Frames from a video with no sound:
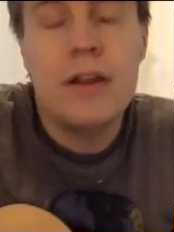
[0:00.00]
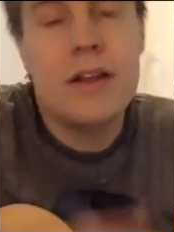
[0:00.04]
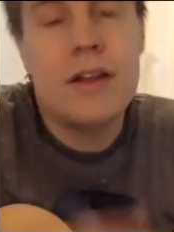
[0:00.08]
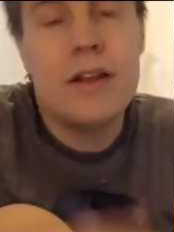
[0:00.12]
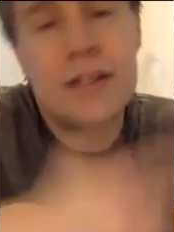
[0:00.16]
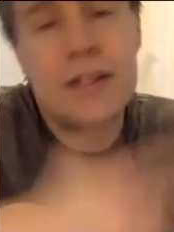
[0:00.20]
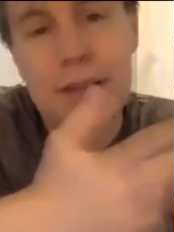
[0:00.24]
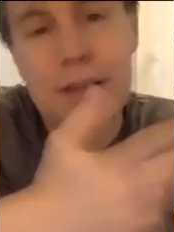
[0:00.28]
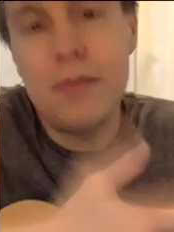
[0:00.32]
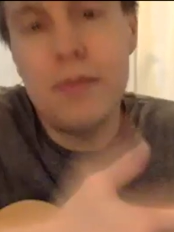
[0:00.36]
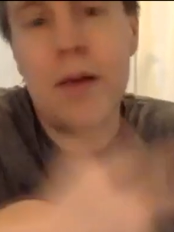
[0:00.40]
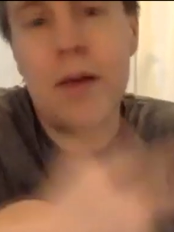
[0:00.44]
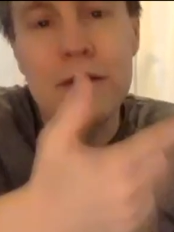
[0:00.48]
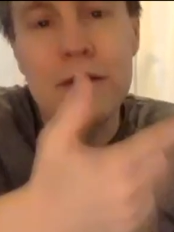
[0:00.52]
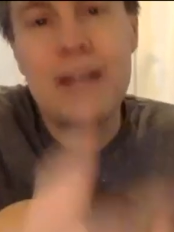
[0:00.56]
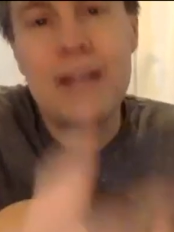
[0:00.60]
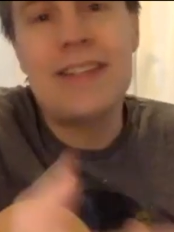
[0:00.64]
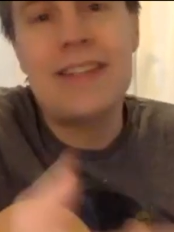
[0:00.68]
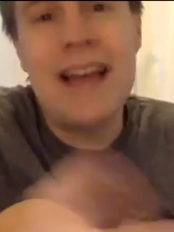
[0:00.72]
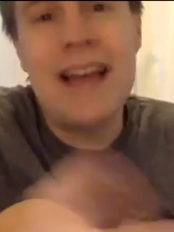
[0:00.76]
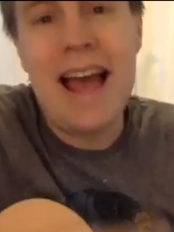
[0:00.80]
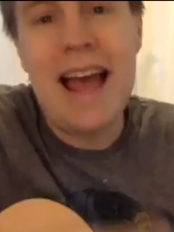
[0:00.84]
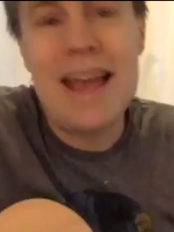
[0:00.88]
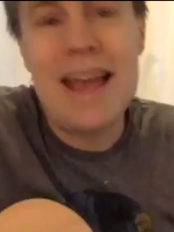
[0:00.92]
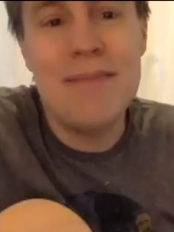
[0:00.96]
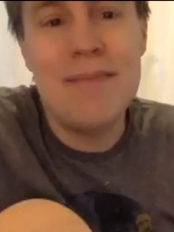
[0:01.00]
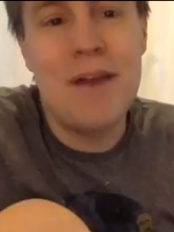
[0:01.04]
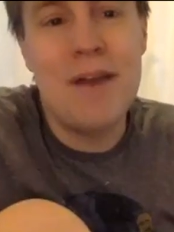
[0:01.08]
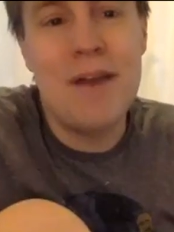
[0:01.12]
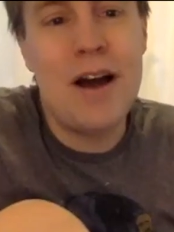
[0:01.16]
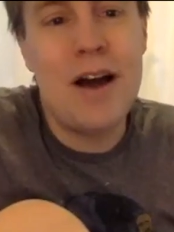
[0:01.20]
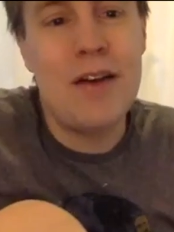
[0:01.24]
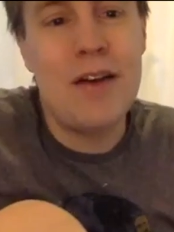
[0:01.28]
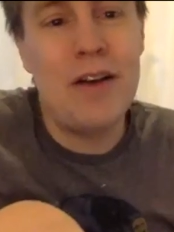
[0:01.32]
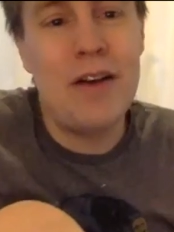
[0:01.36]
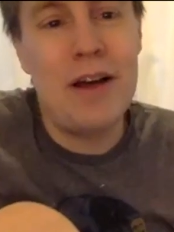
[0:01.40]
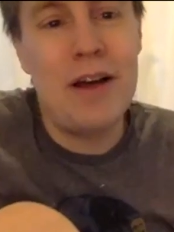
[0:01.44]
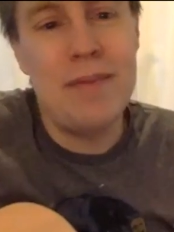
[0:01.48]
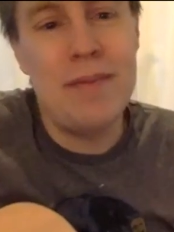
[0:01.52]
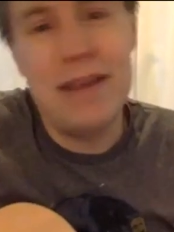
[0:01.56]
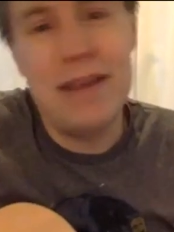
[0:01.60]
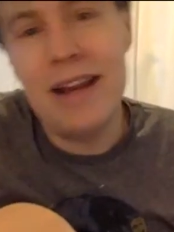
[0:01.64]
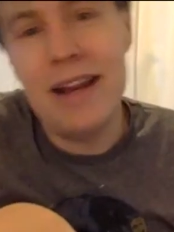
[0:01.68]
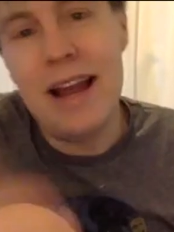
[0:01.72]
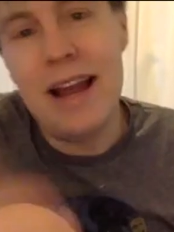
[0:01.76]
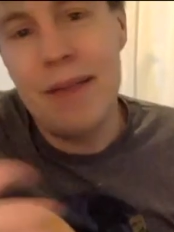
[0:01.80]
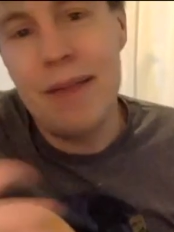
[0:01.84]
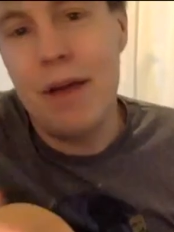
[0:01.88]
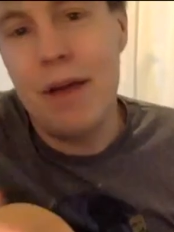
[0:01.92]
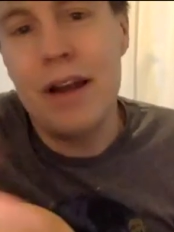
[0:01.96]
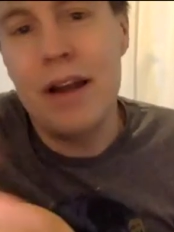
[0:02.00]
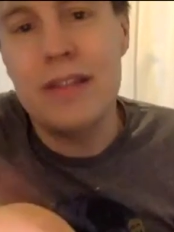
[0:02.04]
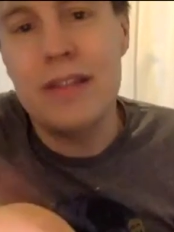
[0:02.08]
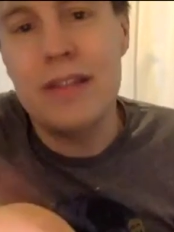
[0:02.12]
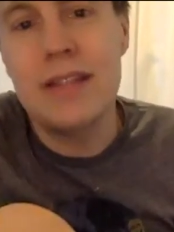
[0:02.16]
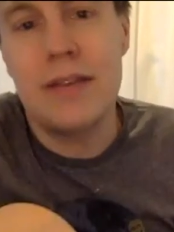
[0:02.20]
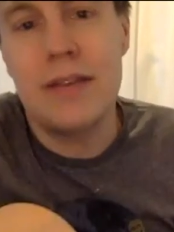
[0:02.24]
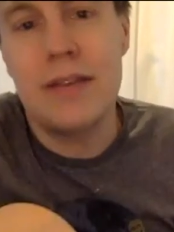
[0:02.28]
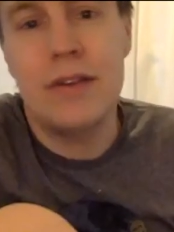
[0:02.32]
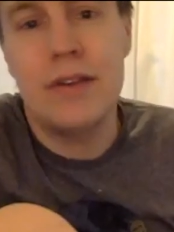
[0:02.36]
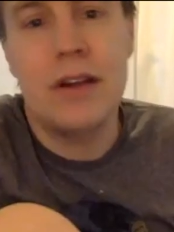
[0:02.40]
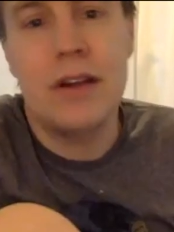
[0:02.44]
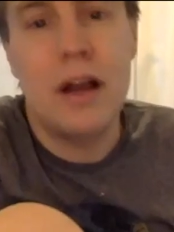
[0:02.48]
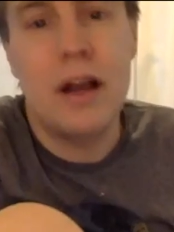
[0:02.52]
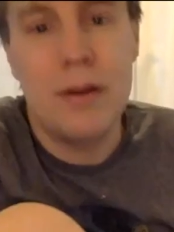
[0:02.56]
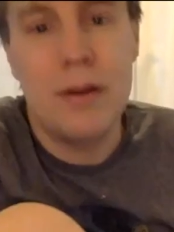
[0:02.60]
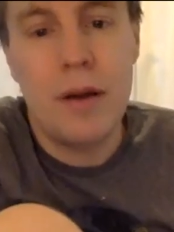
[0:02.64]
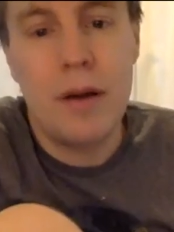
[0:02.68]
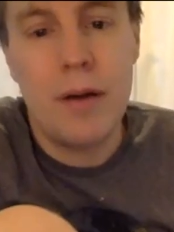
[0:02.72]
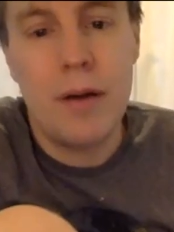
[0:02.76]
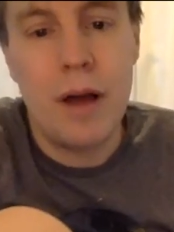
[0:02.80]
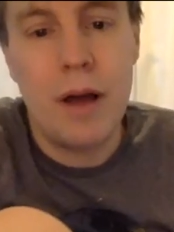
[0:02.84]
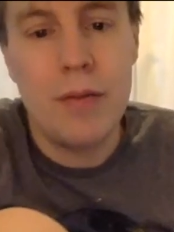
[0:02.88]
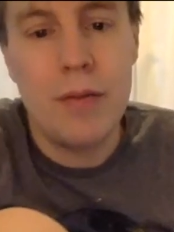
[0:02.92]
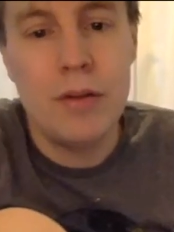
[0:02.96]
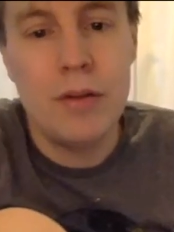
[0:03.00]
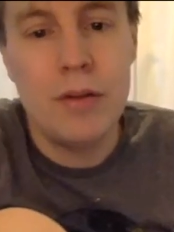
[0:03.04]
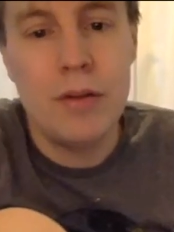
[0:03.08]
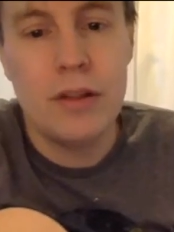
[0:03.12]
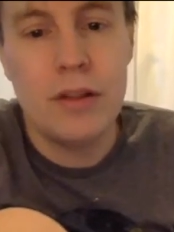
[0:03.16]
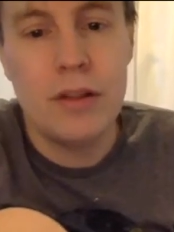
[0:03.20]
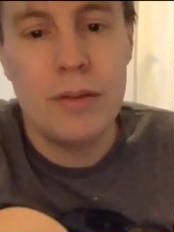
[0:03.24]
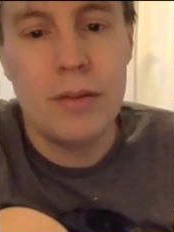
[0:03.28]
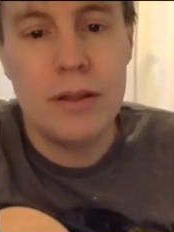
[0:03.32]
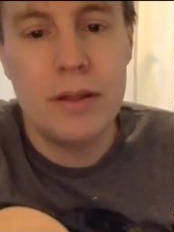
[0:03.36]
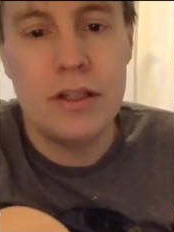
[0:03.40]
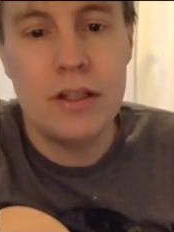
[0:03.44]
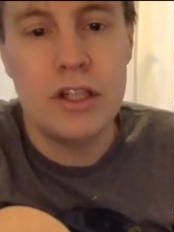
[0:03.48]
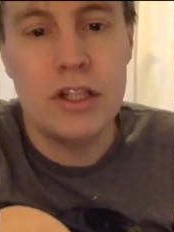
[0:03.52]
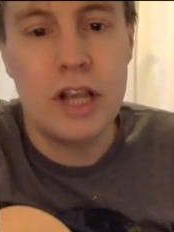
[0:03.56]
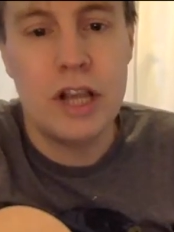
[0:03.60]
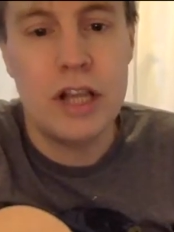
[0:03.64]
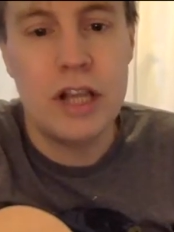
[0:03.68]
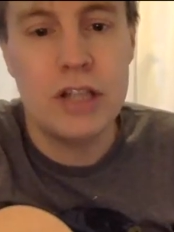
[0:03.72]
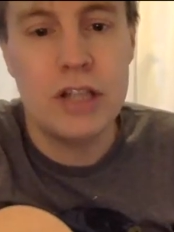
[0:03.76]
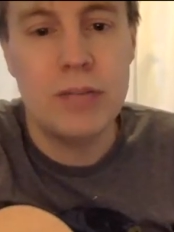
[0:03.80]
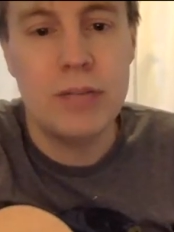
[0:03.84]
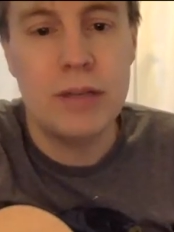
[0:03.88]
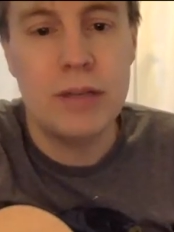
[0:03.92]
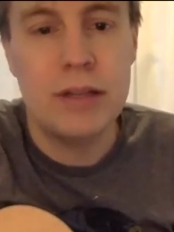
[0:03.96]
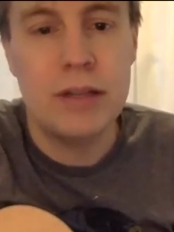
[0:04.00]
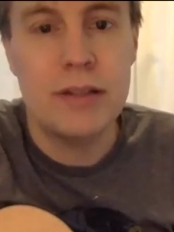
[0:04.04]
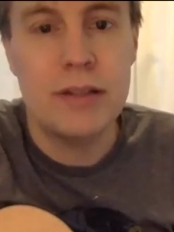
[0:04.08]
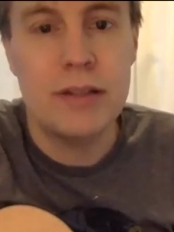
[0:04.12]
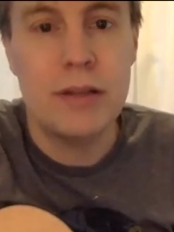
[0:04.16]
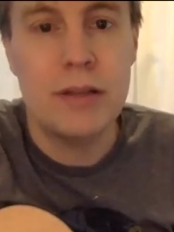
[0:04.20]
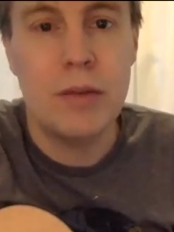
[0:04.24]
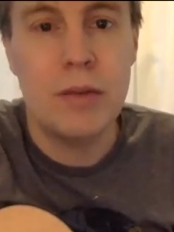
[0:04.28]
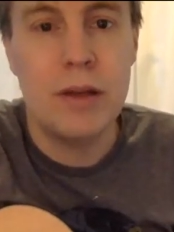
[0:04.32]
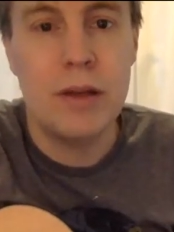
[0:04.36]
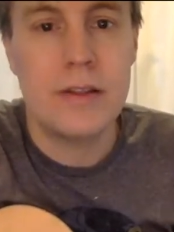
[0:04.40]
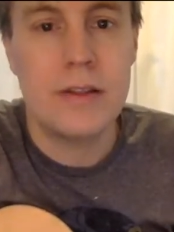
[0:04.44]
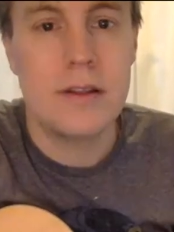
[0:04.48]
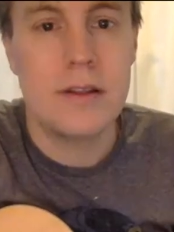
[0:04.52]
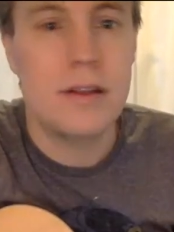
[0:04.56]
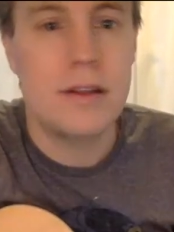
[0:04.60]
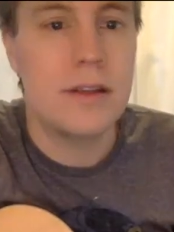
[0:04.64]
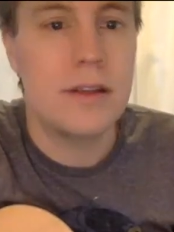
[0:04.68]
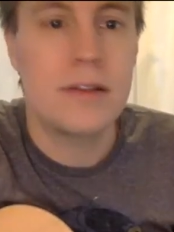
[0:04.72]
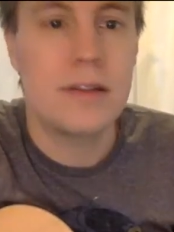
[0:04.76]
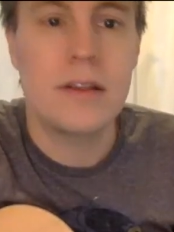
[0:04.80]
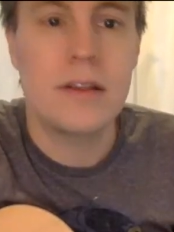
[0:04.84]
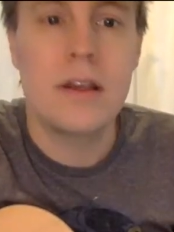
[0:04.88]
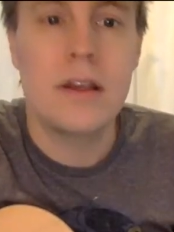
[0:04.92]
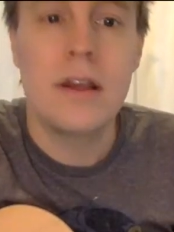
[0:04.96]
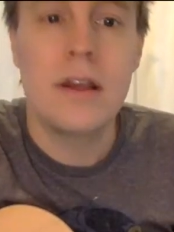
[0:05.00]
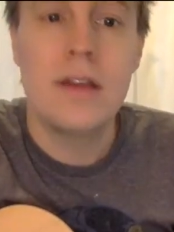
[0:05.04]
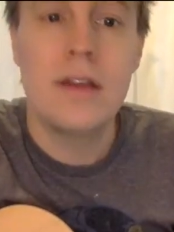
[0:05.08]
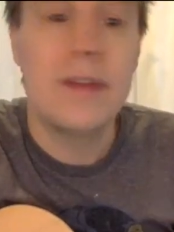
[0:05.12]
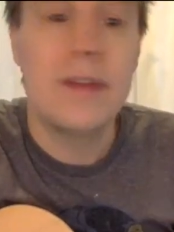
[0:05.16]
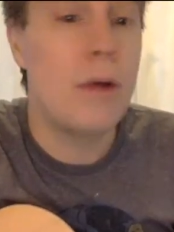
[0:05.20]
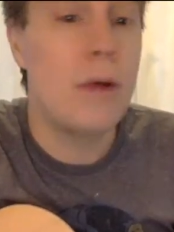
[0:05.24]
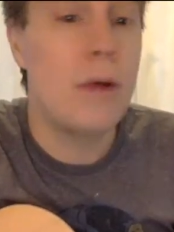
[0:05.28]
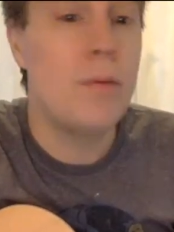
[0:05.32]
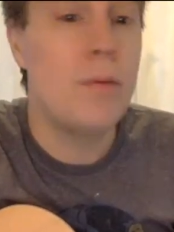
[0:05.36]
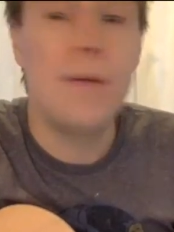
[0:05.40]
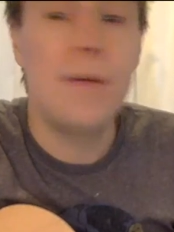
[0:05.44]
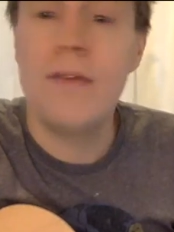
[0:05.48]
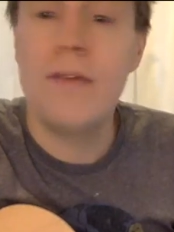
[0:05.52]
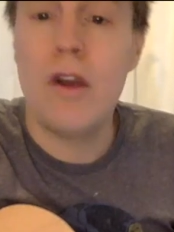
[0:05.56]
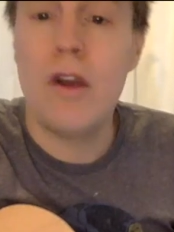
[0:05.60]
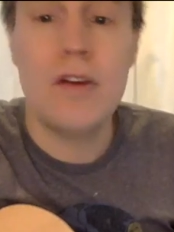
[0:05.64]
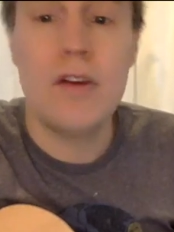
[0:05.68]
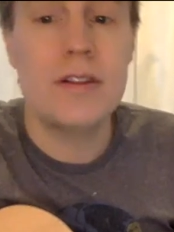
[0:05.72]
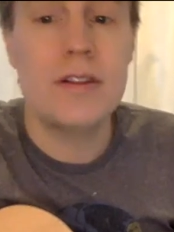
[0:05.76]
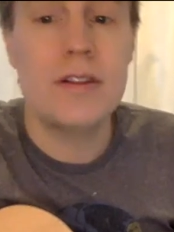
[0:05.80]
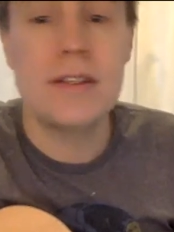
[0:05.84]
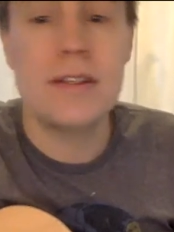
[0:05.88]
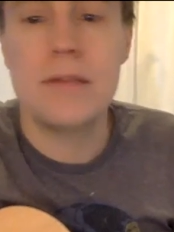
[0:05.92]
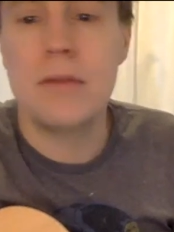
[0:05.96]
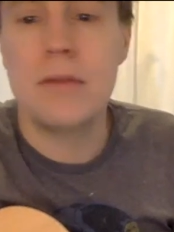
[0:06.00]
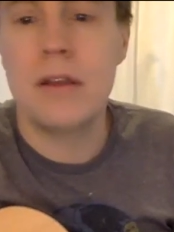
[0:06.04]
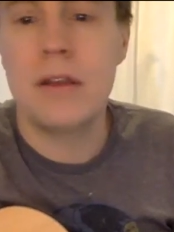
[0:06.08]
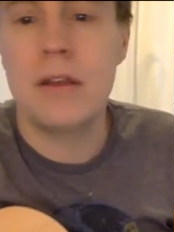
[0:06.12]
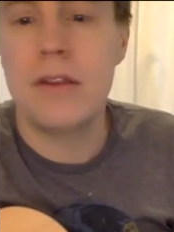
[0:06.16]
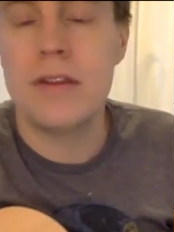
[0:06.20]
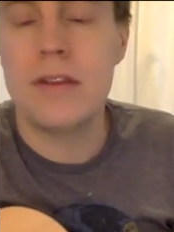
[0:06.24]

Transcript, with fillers: Sometimes I say A minor and I mean A minor 7. I, am using them interchangeably in some ways in this. They would be very similar